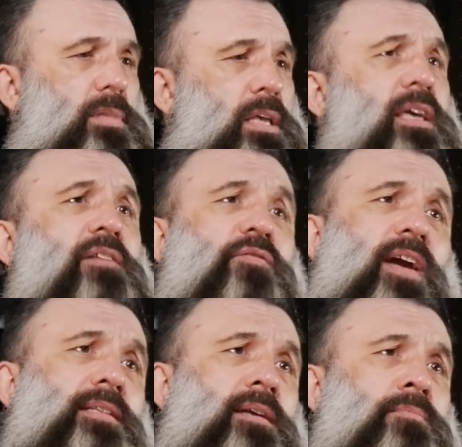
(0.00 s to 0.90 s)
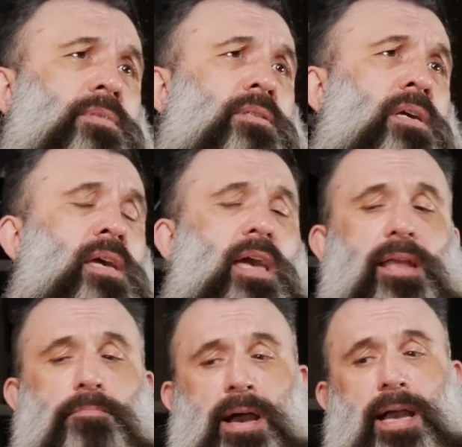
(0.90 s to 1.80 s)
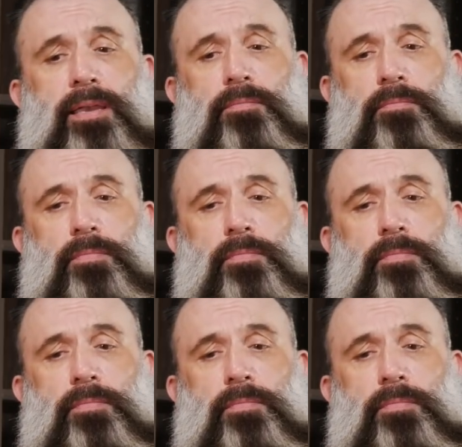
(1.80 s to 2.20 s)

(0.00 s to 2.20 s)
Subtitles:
they're victims, and my